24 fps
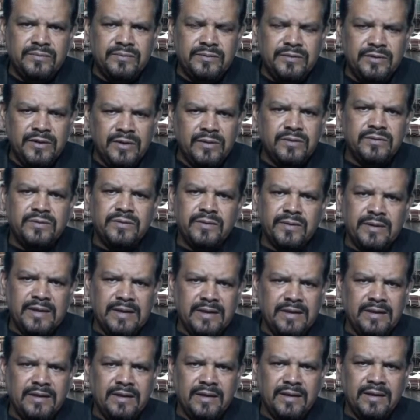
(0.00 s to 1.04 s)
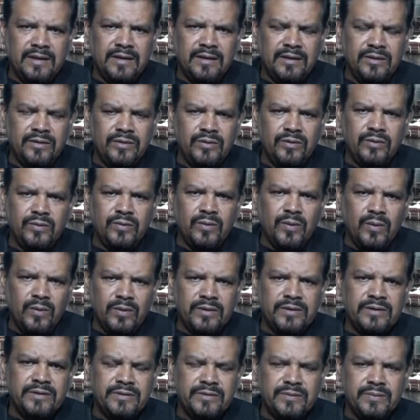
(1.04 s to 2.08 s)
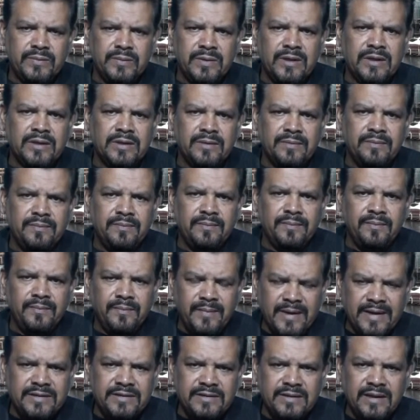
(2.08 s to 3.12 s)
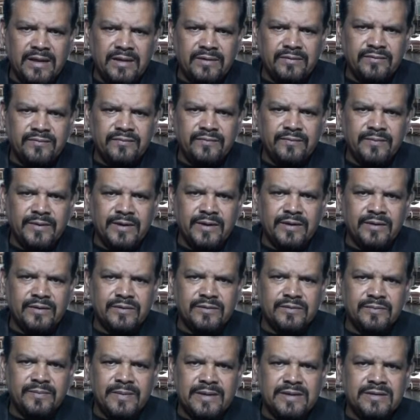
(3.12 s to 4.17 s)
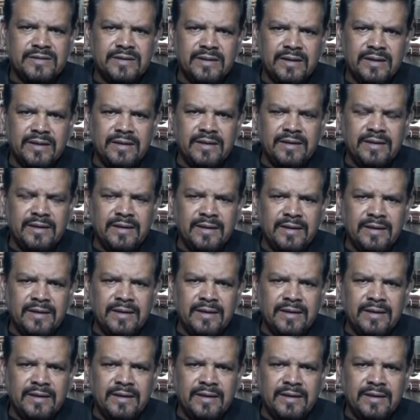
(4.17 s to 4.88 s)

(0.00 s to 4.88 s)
usually do all this work myself because basically